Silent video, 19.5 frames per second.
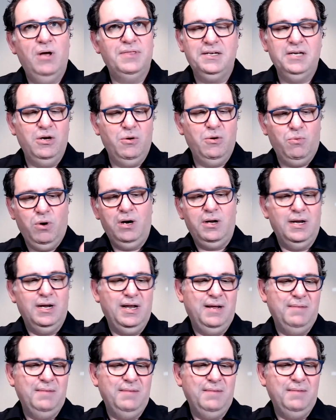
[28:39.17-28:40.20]
That didn't
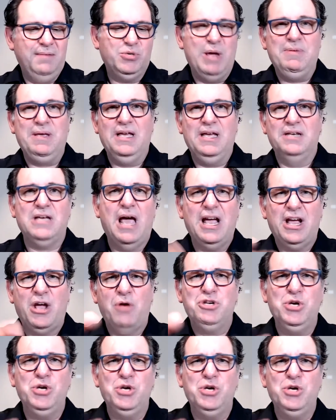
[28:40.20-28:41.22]
work. And I'm swiping into, I
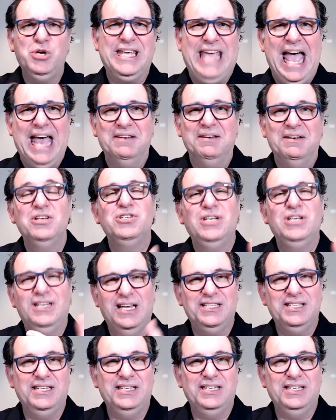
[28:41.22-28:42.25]
go, do it again. And
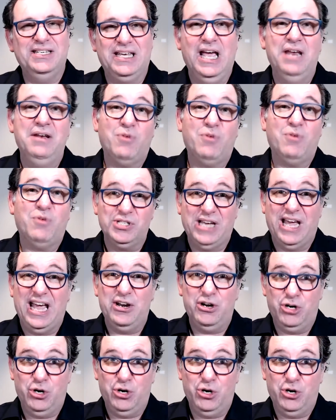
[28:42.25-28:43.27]
she does it again. Of course, I
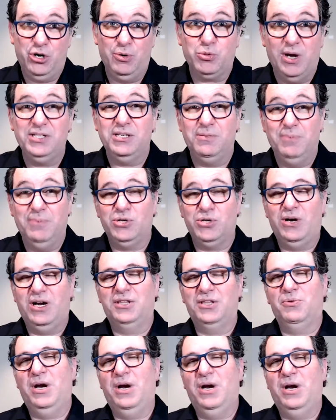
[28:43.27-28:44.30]
had to do it twice to make sure
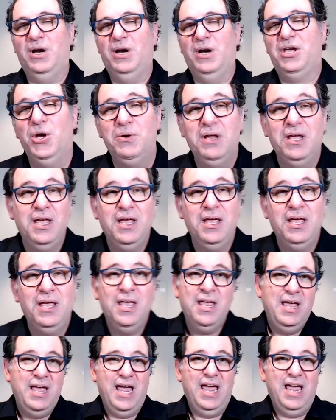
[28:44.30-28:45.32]
I got the right code.
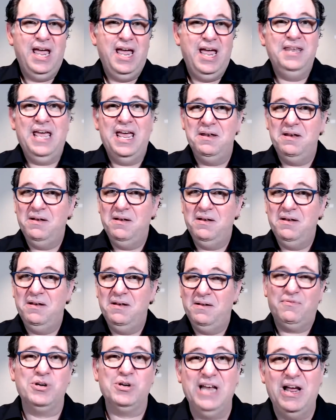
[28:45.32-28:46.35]
And then,
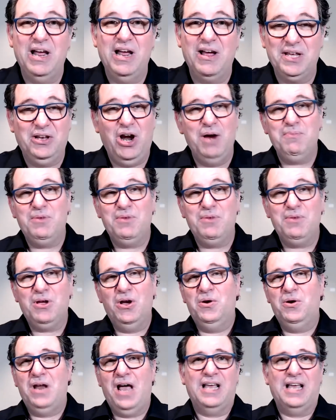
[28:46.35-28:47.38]
of course, now I have the alarm
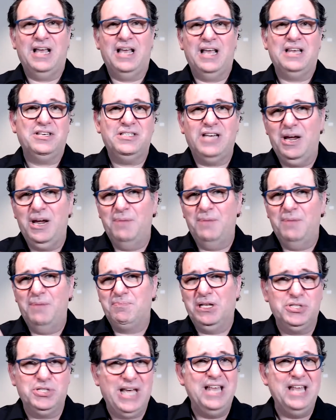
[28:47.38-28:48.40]
code. I tie
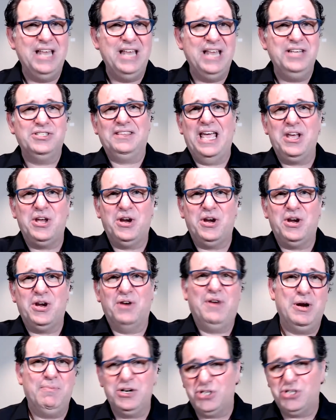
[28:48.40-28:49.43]
up the loose ends. I thank her
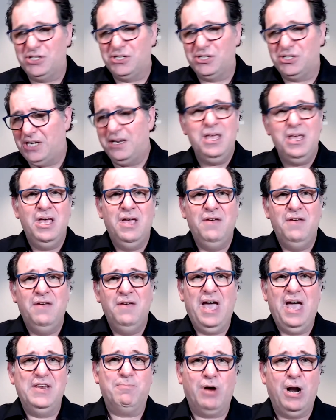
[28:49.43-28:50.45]
very much. I said,
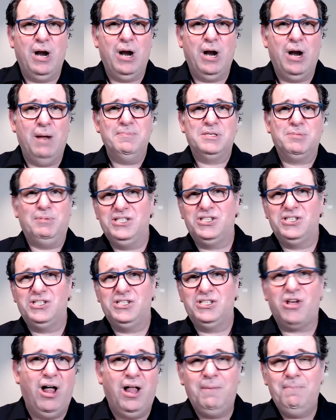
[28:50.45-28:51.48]
if you have any problems,
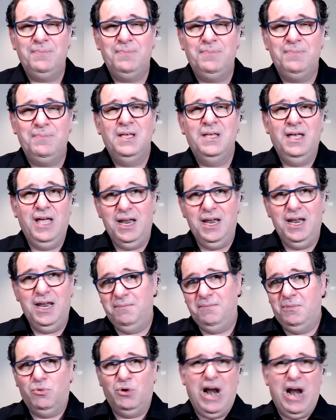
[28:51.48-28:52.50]
please call.
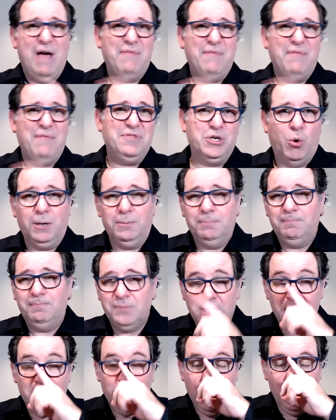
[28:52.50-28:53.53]
And we're out the
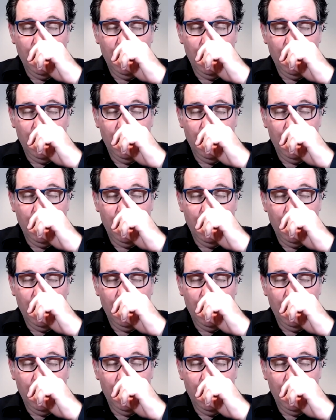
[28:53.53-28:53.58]
door.